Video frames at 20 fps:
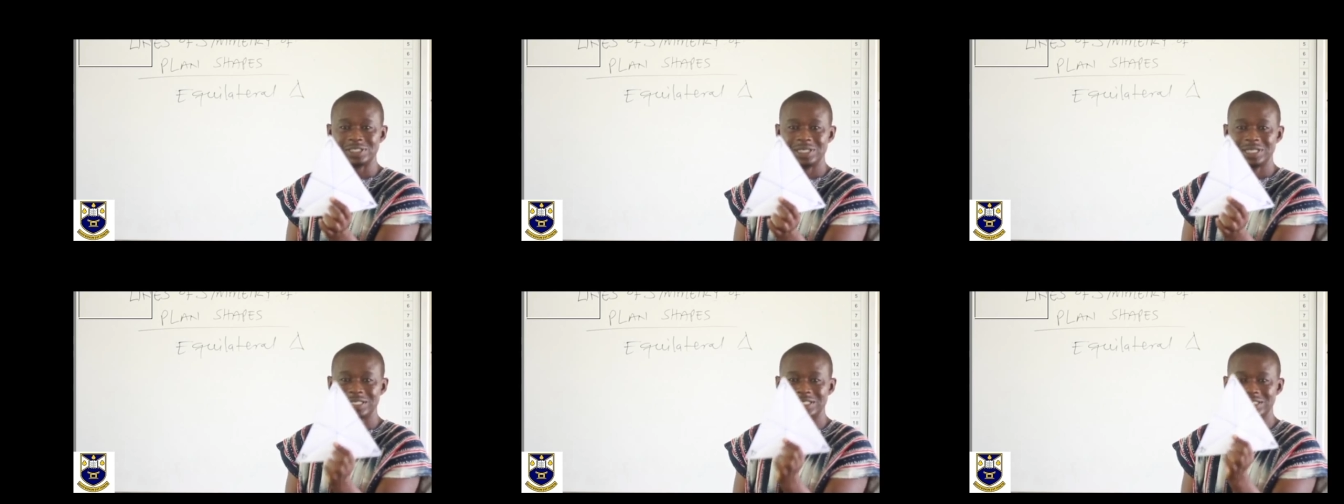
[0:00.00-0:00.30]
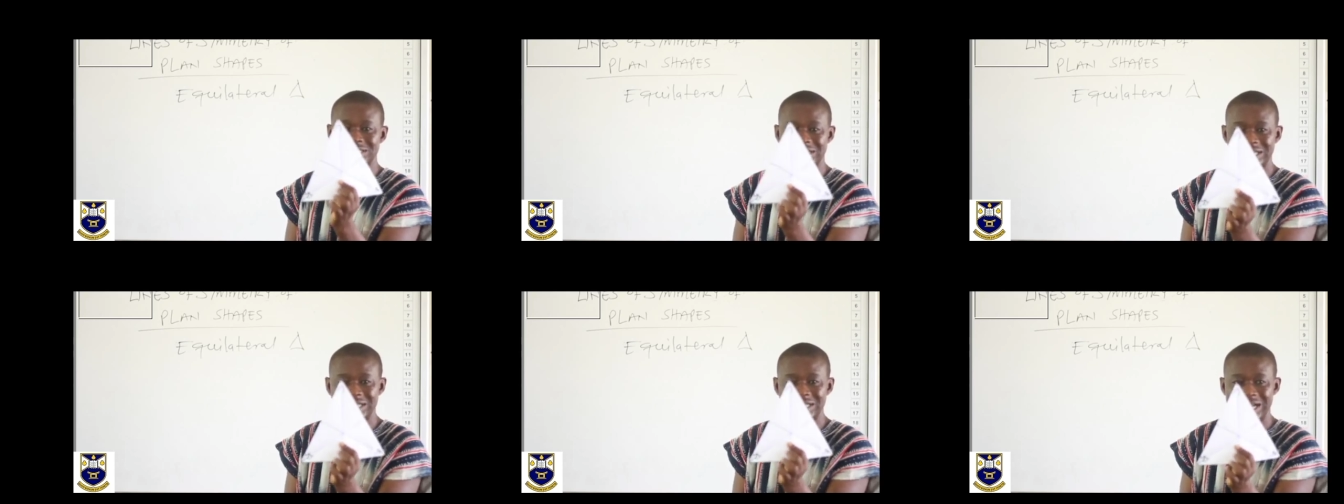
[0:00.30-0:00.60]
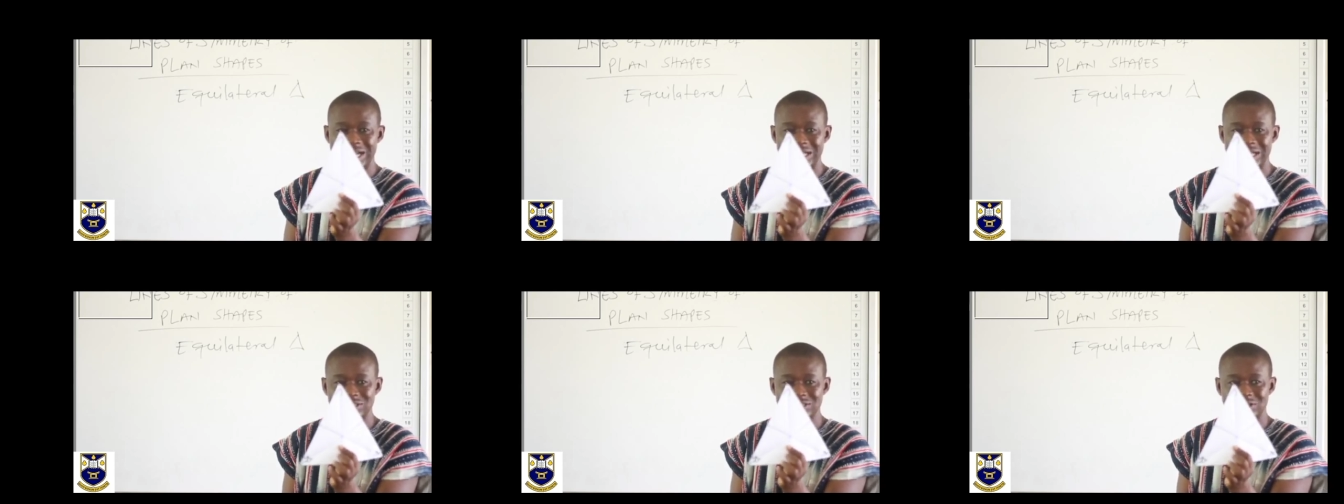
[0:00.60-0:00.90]
3
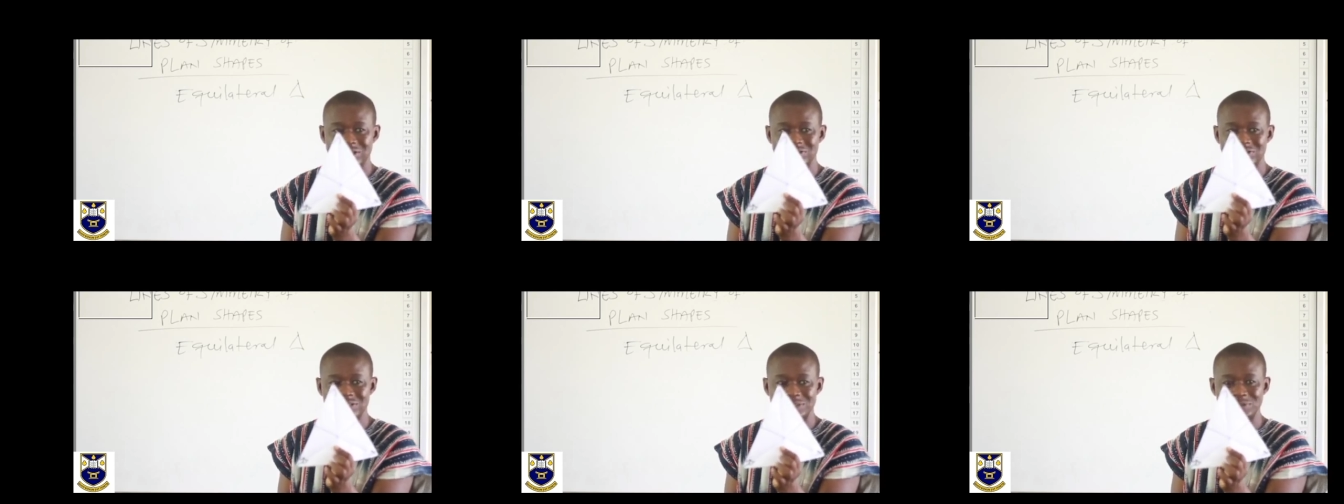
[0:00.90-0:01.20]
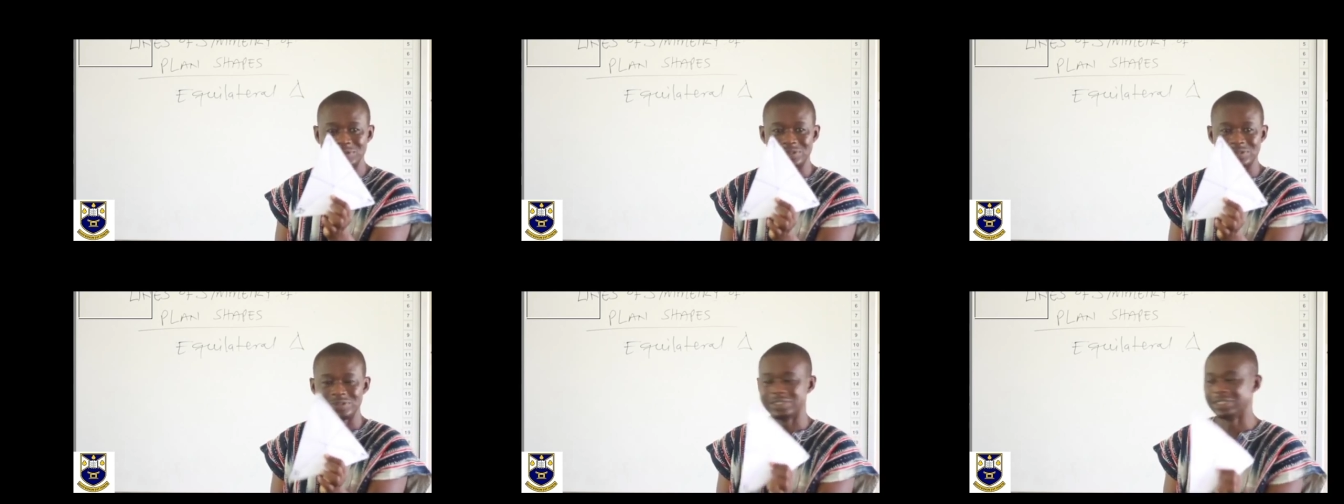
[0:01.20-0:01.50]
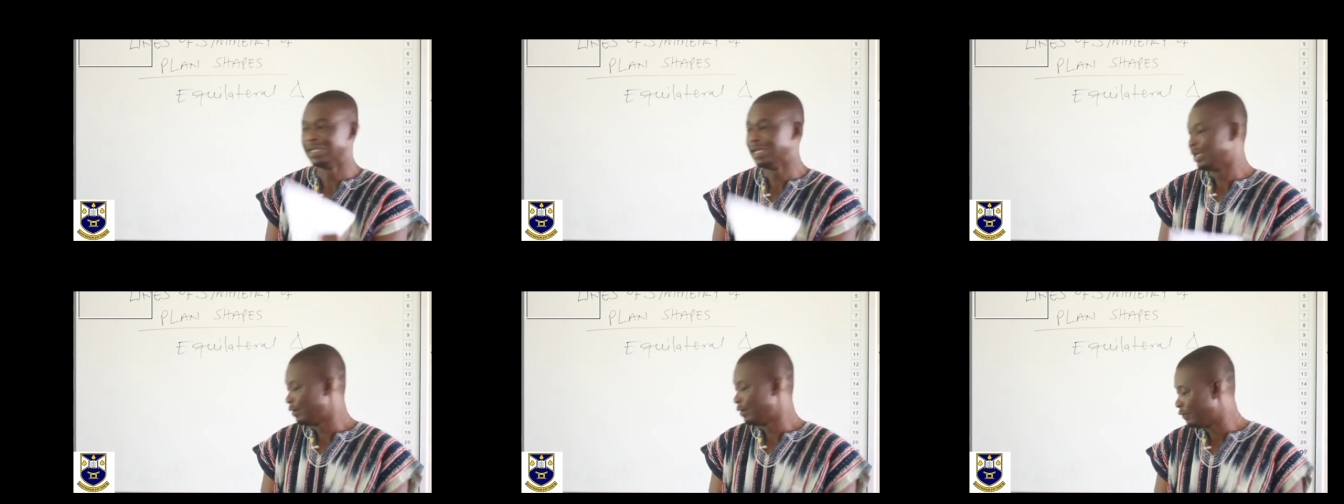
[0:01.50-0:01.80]
lines of symmetry. Oh,
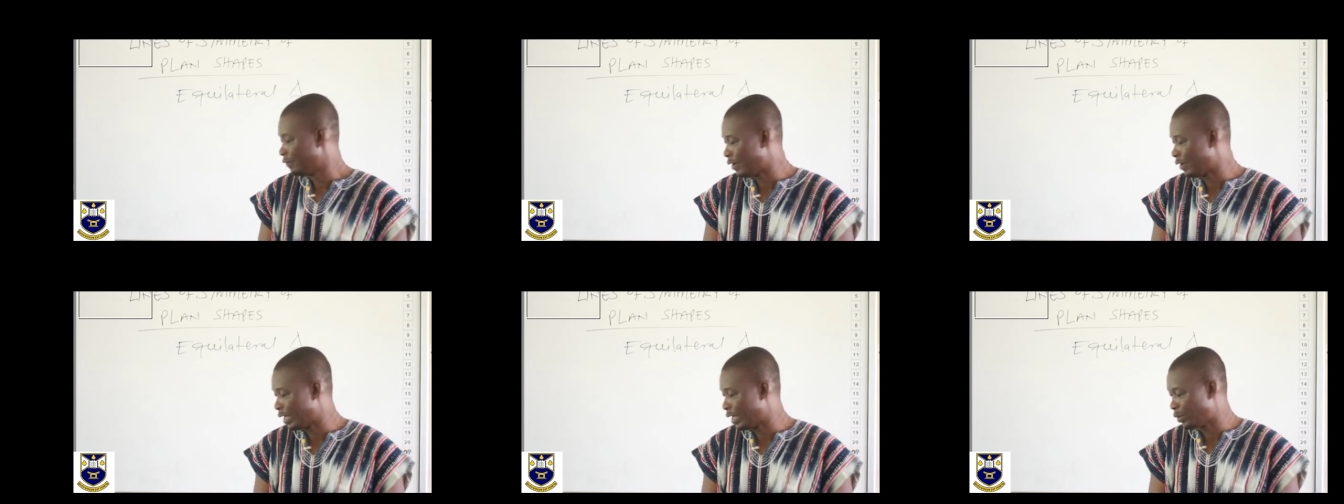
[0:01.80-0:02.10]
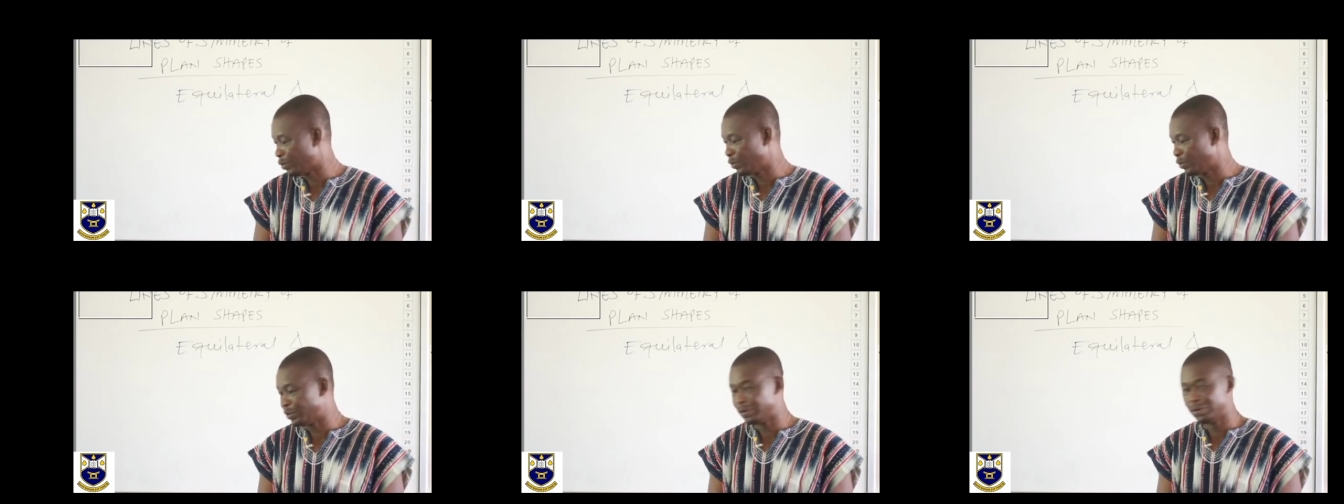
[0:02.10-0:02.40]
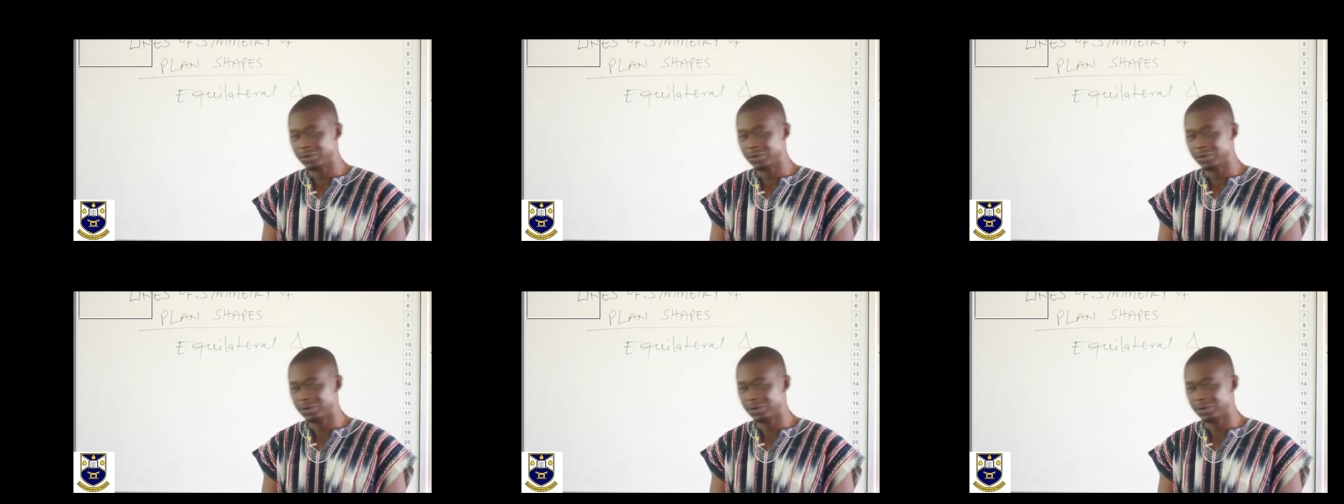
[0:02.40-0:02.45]
very good.